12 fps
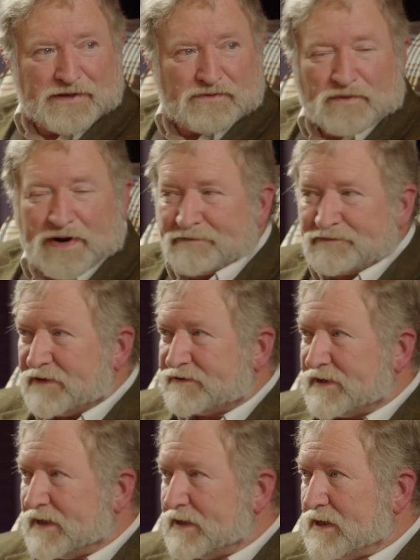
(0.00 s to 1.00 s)
Wrap that
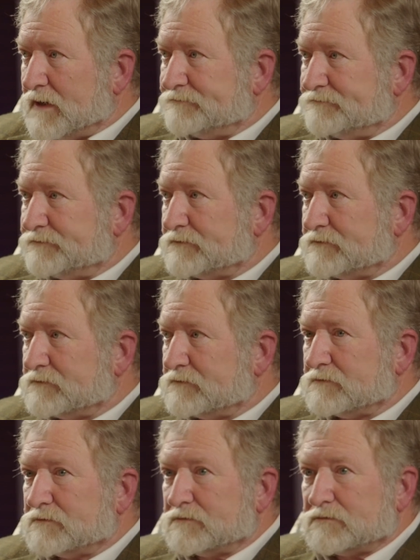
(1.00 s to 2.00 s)
thing up.
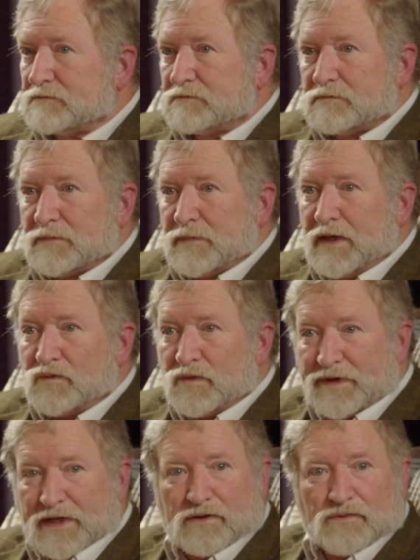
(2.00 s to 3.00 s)
And
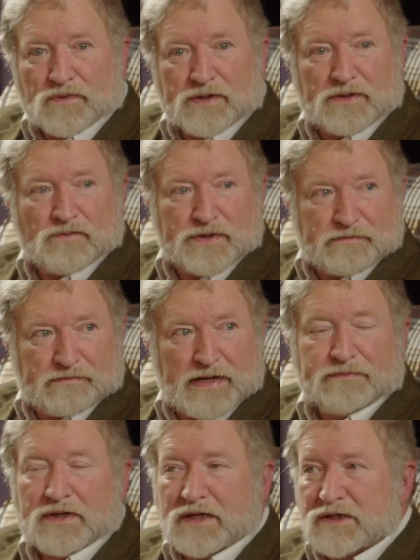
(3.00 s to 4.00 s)
when a
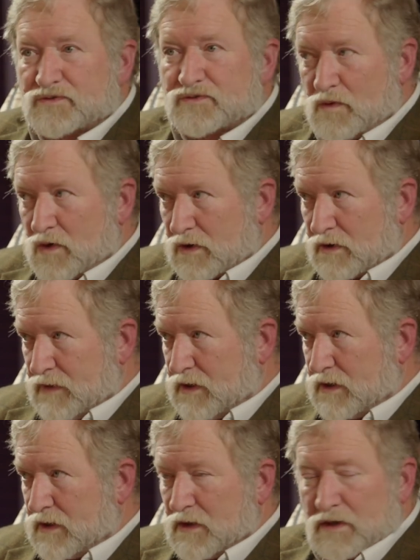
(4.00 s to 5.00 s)
baby gets warm,
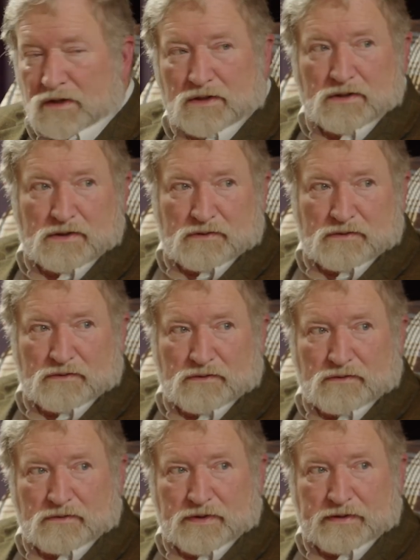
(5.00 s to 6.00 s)

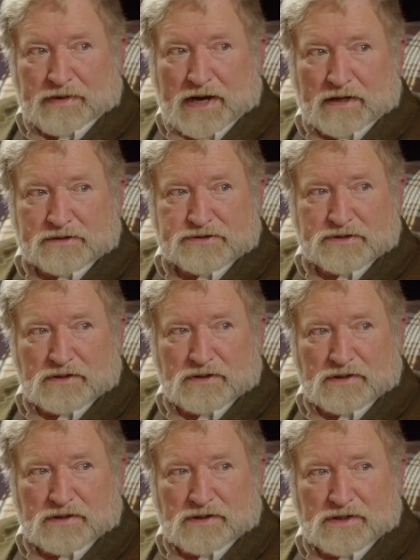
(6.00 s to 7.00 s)
when a
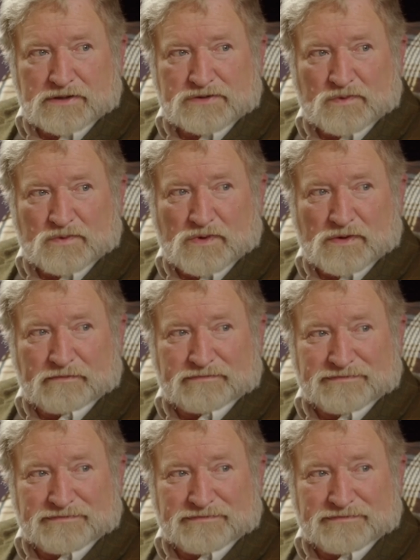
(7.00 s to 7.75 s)
boxer gets warm,